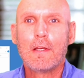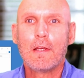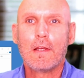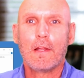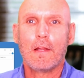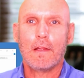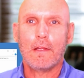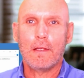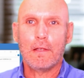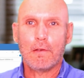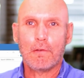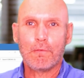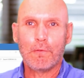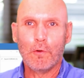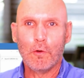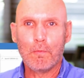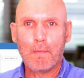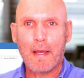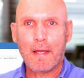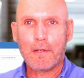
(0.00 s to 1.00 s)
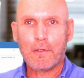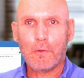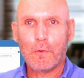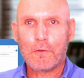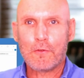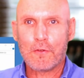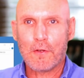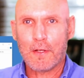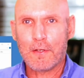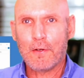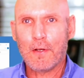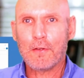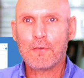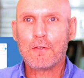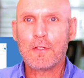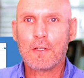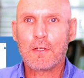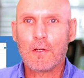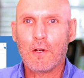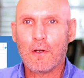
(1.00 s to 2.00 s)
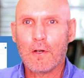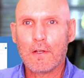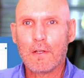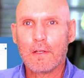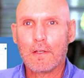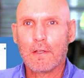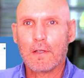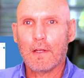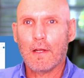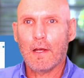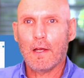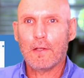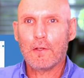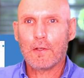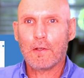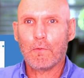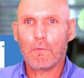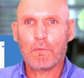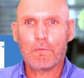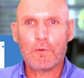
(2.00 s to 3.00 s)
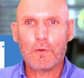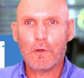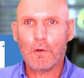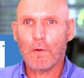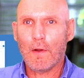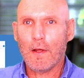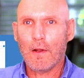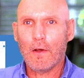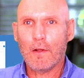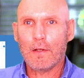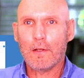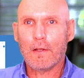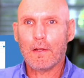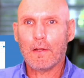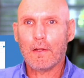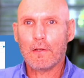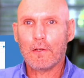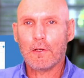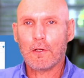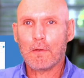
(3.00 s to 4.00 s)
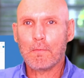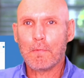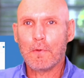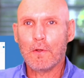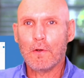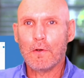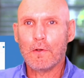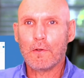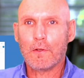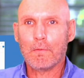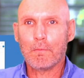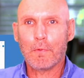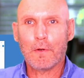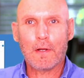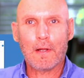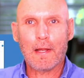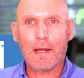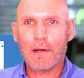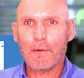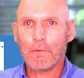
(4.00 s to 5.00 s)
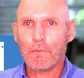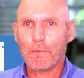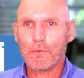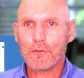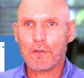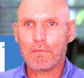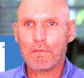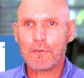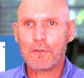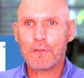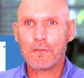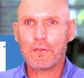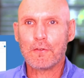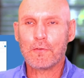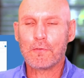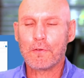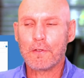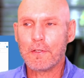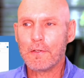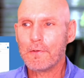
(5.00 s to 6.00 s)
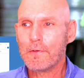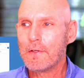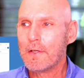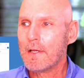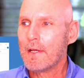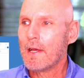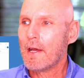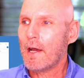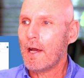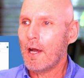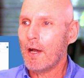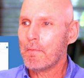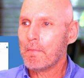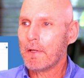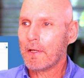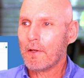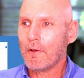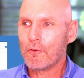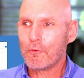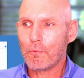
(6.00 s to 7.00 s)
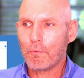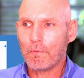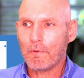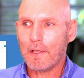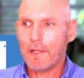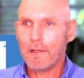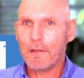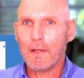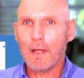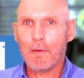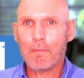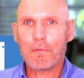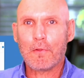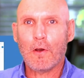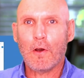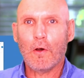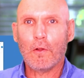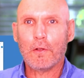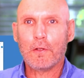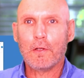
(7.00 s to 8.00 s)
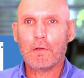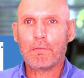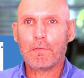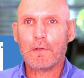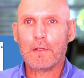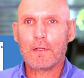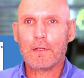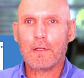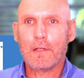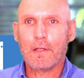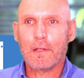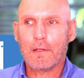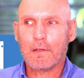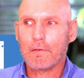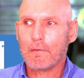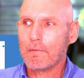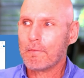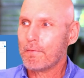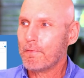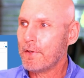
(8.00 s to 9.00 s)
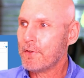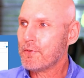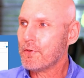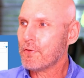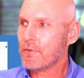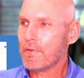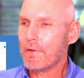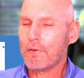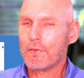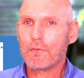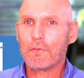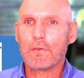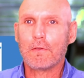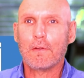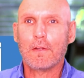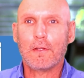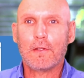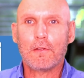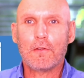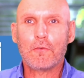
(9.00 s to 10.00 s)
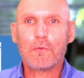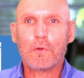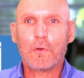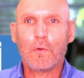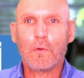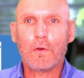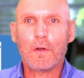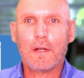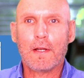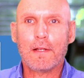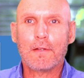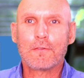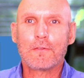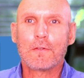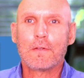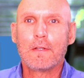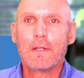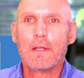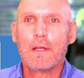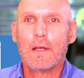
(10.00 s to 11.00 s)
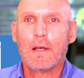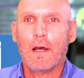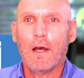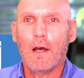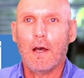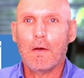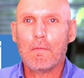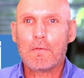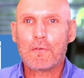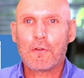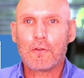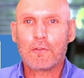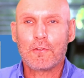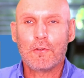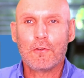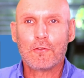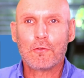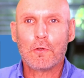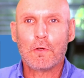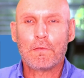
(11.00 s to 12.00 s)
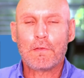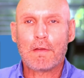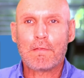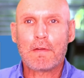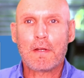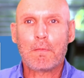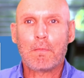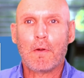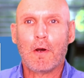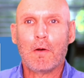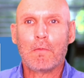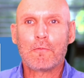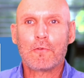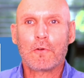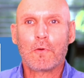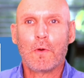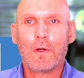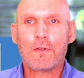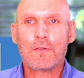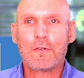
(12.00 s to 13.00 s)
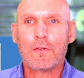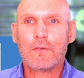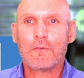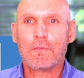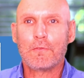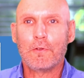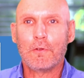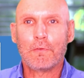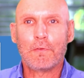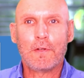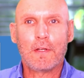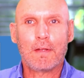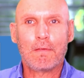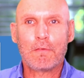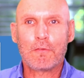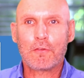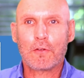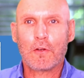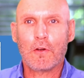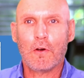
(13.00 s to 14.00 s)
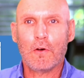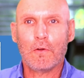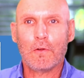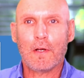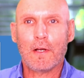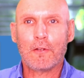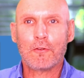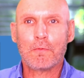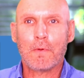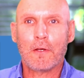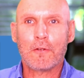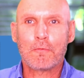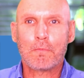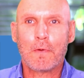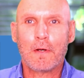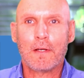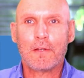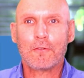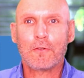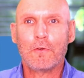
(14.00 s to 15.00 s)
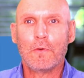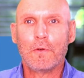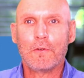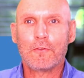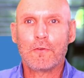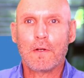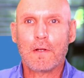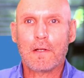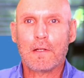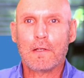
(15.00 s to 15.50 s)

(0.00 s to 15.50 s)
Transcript: the full manual, which is on your SD card. You can view it right on your computer. You can print it out, whichever is easiest for you. But it goes in depth to all the different features of that this recorder has. As usual, if you have any problems or questions, feel free to give us a call. iSpy Supply is always ready to